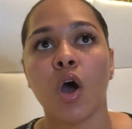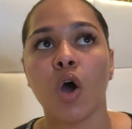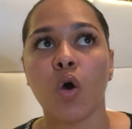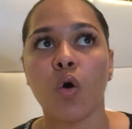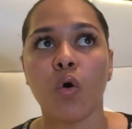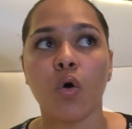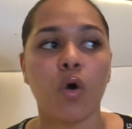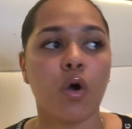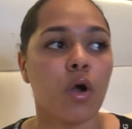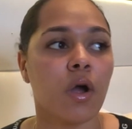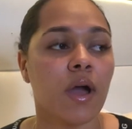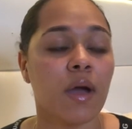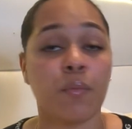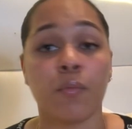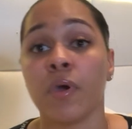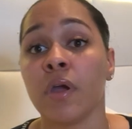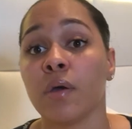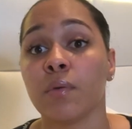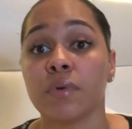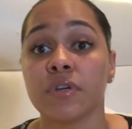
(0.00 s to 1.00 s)
Or I'm
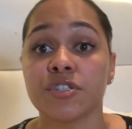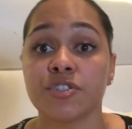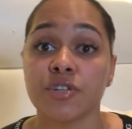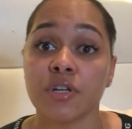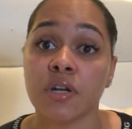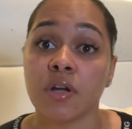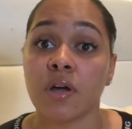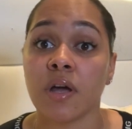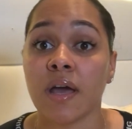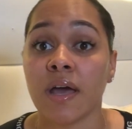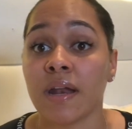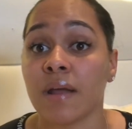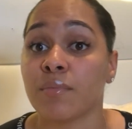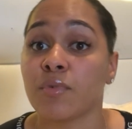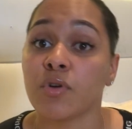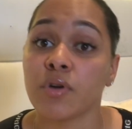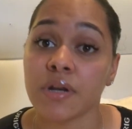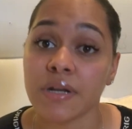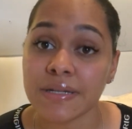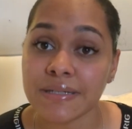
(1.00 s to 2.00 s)
wearing a waist trainer and I'm
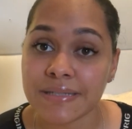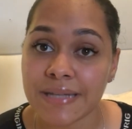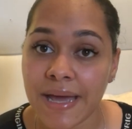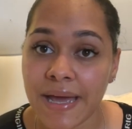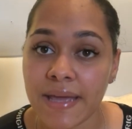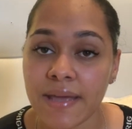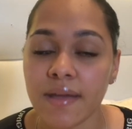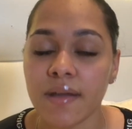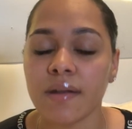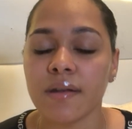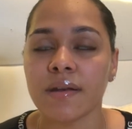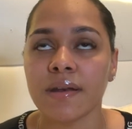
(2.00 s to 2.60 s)
not going to diet.